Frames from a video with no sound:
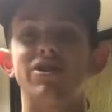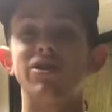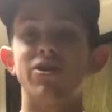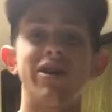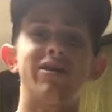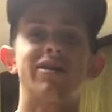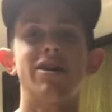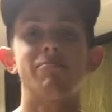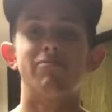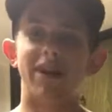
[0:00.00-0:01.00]
condone it,
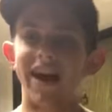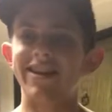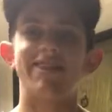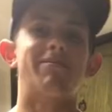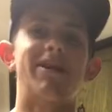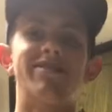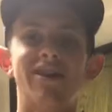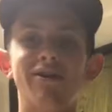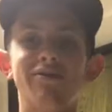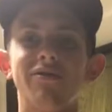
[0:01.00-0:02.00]
but I did it
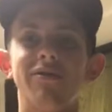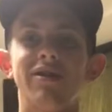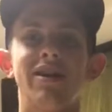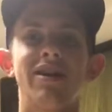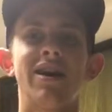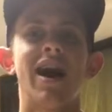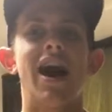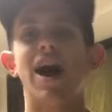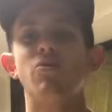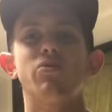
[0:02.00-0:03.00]
myself.
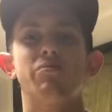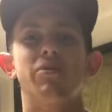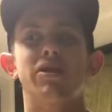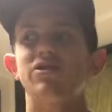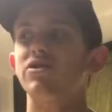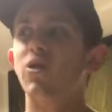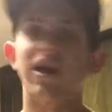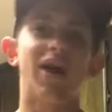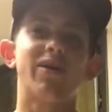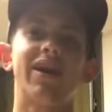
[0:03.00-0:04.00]
But
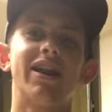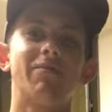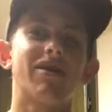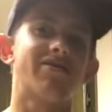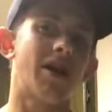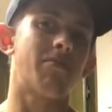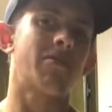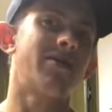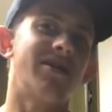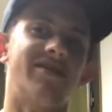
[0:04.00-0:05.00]
going out and getting messed up
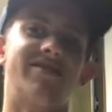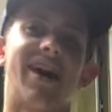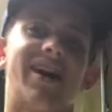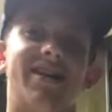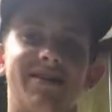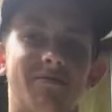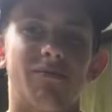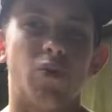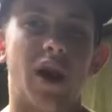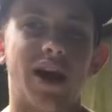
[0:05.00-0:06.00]
is not
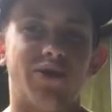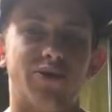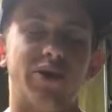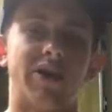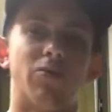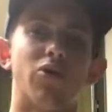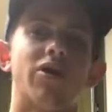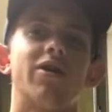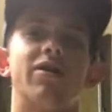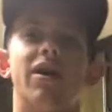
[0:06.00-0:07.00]
what I do anymore.
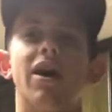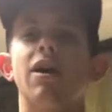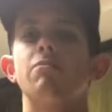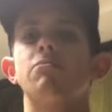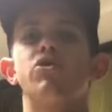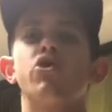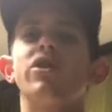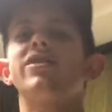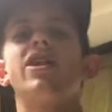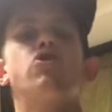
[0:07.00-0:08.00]
But so
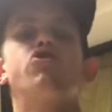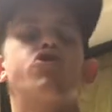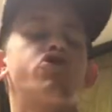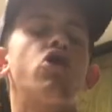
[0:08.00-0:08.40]
let's say you just